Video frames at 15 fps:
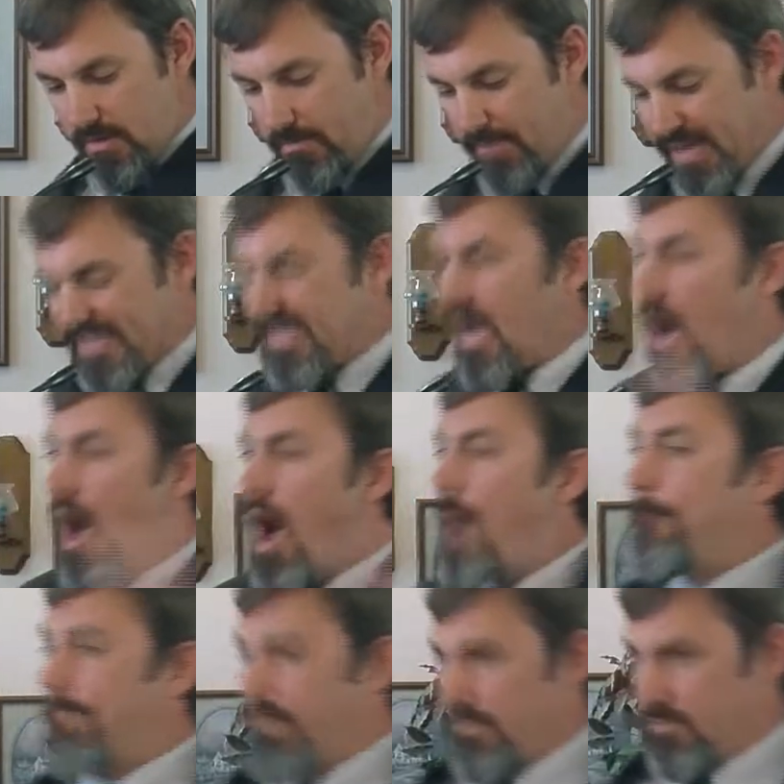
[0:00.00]
But the
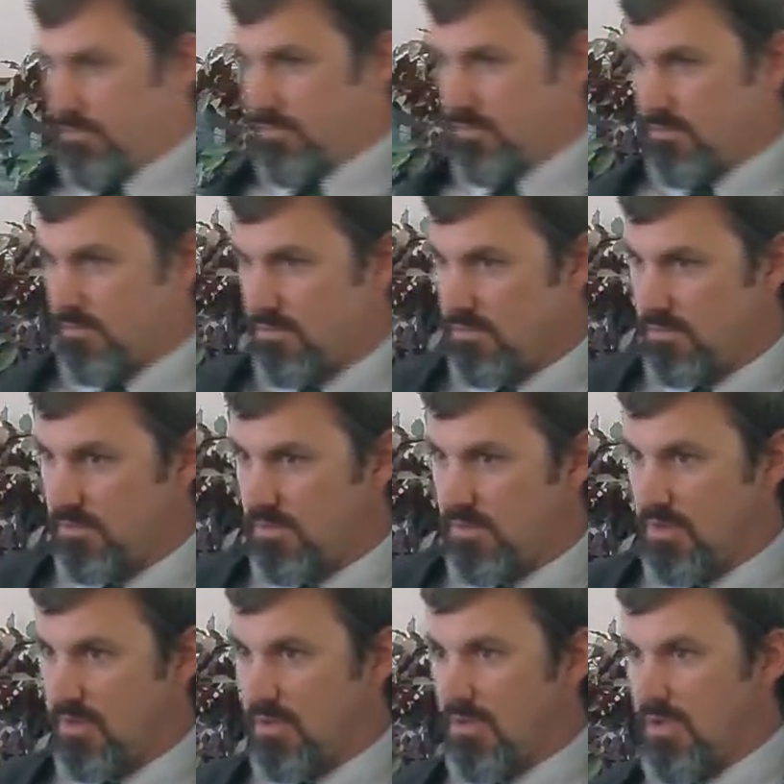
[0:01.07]
humble,
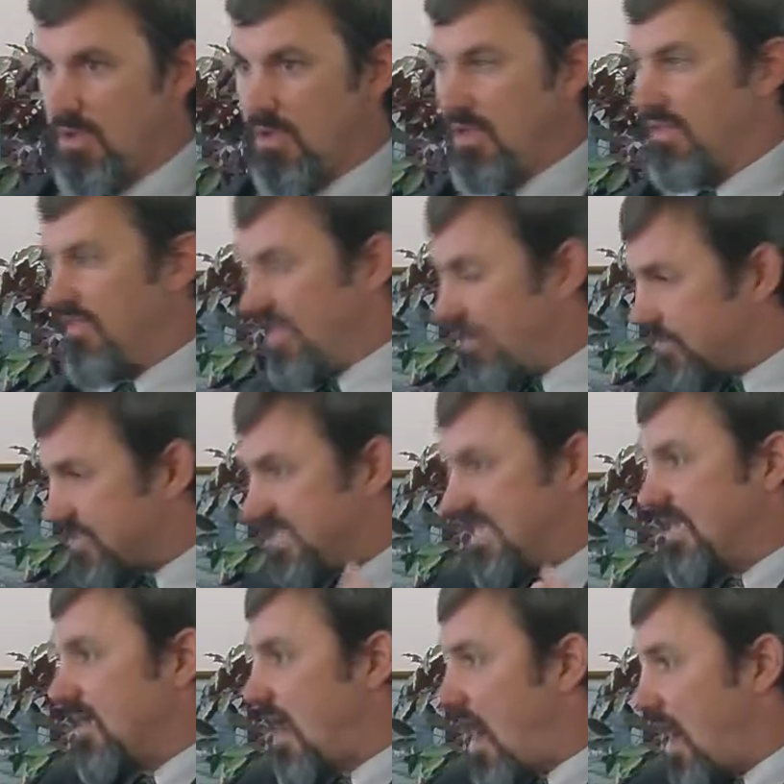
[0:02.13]
they'll
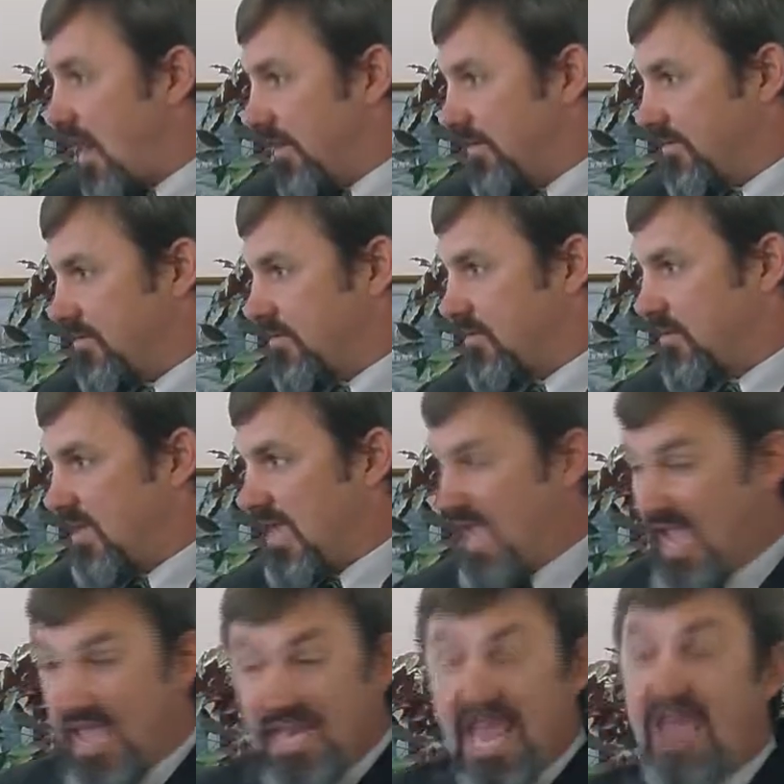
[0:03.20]
see God
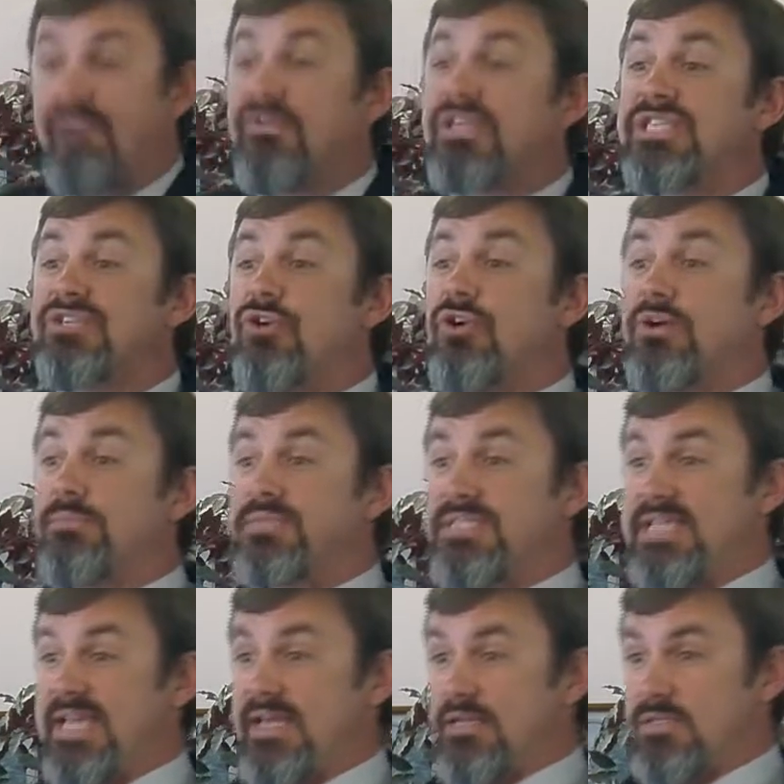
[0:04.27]
in every
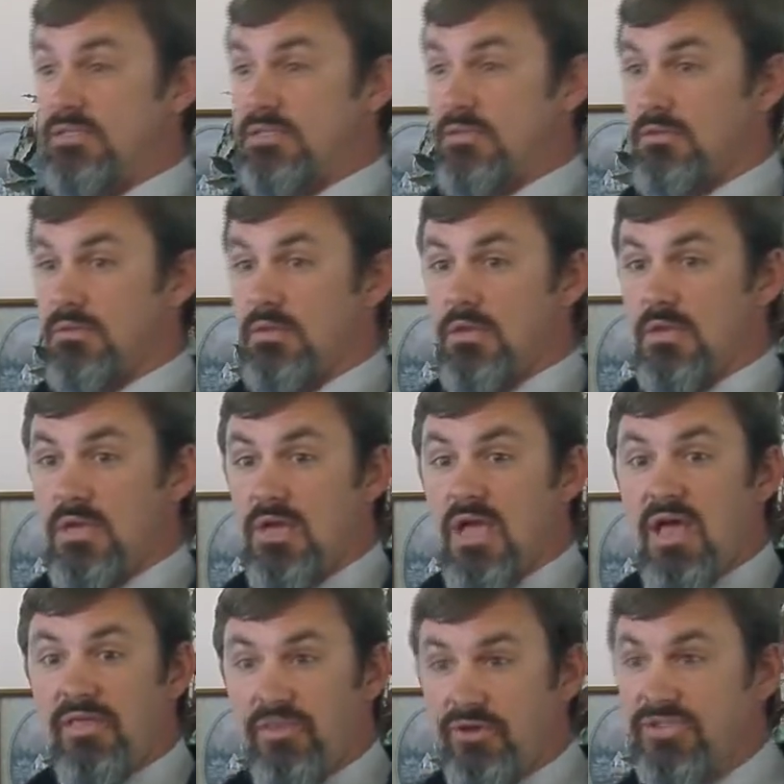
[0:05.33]
circumstance.
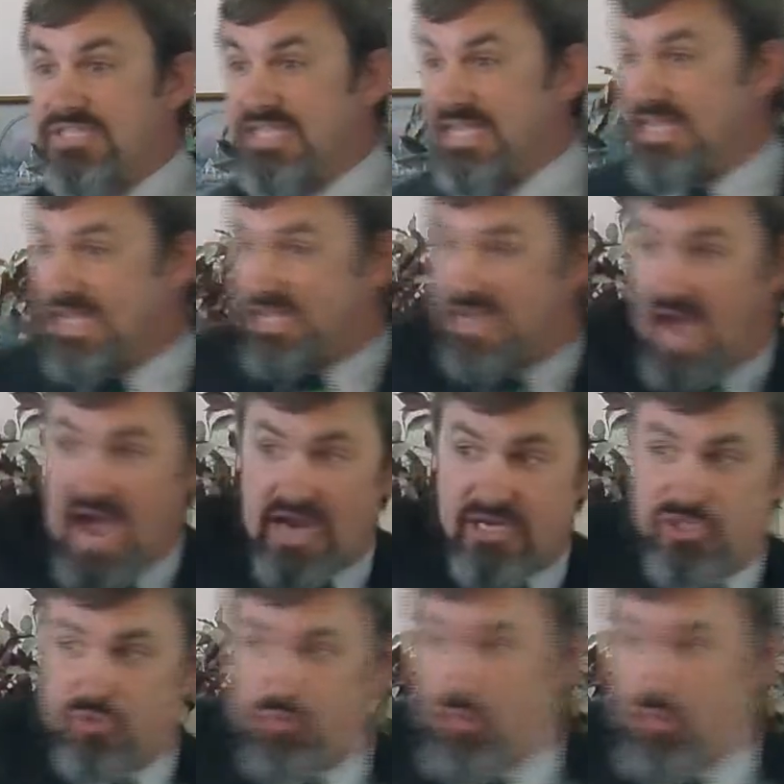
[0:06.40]
They'll see that God is